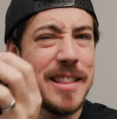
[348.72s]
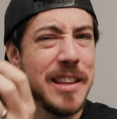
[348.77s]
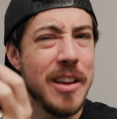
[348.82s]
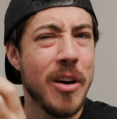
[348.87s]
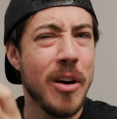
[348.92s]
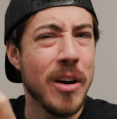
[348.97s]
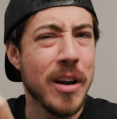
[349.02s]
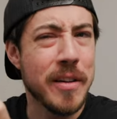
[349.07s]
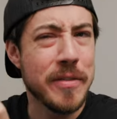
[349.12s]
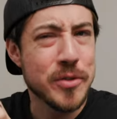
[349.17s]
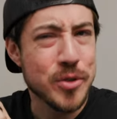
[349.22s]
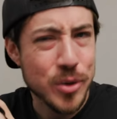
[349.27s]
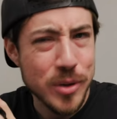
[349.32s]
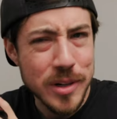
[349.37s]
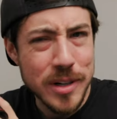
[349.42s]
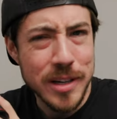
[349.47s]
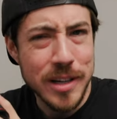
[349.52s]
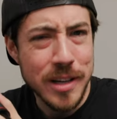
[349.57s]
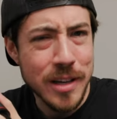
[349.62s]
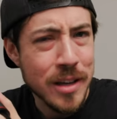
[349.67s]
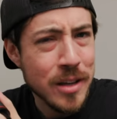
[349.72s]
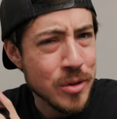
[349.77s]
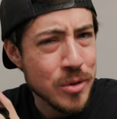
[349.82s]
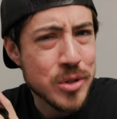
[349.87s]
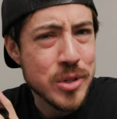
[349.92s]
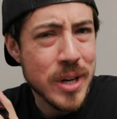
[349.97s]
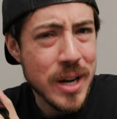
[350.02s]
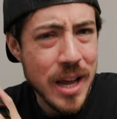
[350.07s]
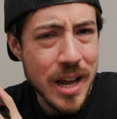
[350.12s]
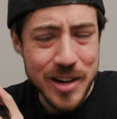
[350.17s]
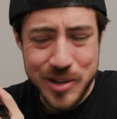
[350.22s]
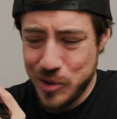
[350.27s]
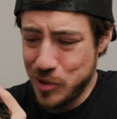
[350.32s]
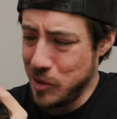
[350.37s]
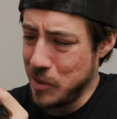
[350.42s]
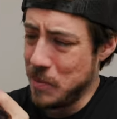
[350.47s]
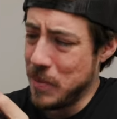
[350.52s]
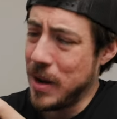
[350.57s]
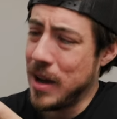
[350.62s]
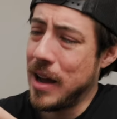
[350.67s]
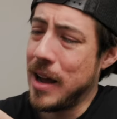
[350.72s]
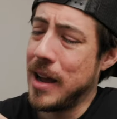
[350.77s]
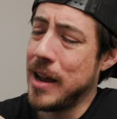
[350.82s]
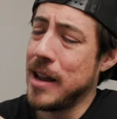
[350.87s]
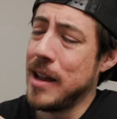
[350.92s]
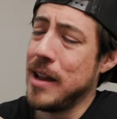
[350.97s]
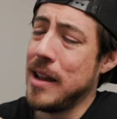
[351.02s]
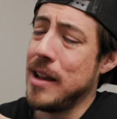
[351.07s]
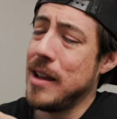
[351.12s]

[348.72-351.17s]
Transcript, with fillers: the RF Trinity you should actually buy